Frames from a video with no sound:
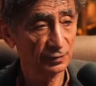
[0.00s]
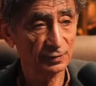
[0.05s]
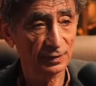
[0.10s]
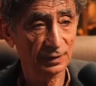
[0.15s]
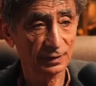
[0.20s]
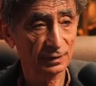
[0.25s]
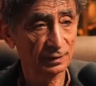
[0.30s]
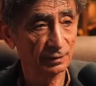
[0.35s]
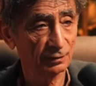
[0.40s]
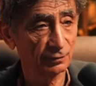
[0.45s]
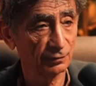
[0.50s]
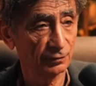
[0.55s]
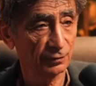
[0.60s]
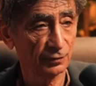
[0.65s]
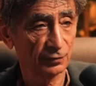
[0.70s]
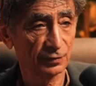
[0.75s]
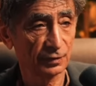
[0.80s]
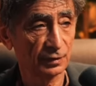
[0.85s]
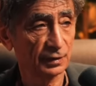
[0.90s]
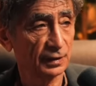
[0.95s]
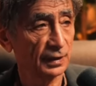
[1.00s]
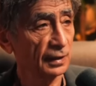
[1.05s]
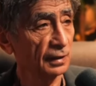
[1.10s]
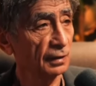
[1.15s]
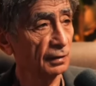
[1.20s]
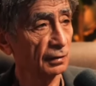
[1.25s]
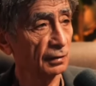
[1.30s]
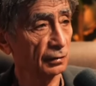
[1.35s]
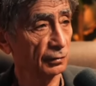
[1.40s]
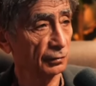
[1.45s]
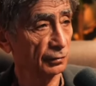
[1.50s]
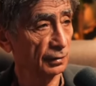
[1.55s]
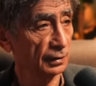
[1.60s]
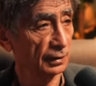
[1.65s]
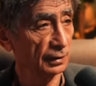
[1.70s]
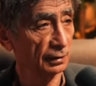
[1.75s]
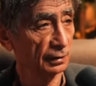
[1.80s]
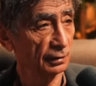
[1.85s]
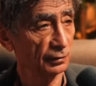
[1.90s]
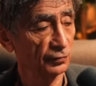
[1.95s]
just like they have these antennae
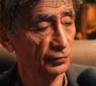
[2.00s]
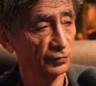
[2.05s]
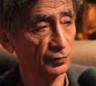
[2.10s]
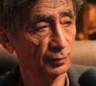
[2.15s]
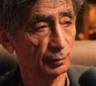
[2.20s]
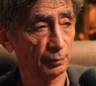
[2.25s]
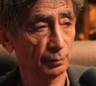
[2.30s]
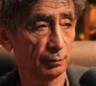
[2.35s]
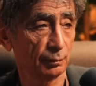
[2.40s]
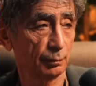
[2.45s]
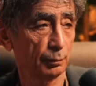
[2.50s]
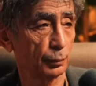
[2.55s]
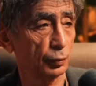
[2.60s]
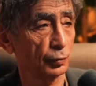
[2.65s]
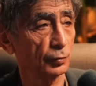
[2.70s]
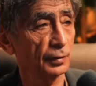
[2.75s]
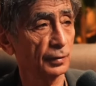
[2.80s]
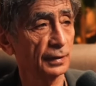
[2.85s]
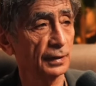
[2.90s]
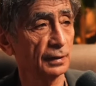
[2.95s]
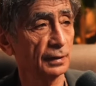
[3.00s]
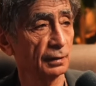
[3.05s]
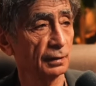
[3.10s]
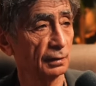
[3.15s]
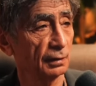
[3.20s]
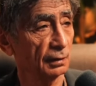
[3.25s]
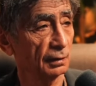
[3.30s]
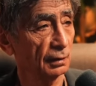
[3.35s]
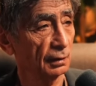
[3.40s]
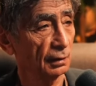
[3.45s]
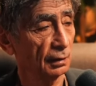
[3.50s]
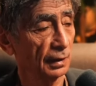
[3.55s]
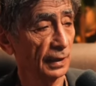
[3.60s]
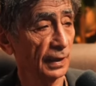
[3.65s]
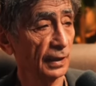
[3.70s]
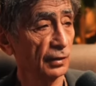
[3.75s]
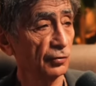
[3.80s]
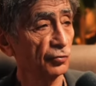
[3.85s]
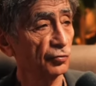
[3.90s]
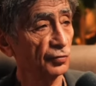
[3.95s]
that just pull in
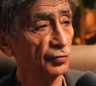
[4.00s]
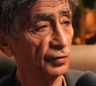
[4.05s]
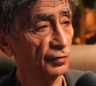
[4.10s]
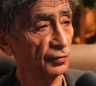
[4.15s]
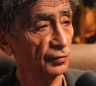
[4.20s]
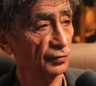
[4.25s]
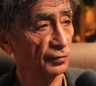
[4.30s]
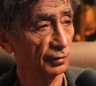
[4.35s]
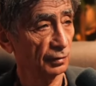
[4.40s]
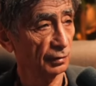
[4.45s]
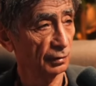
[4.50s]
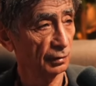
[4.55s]
energies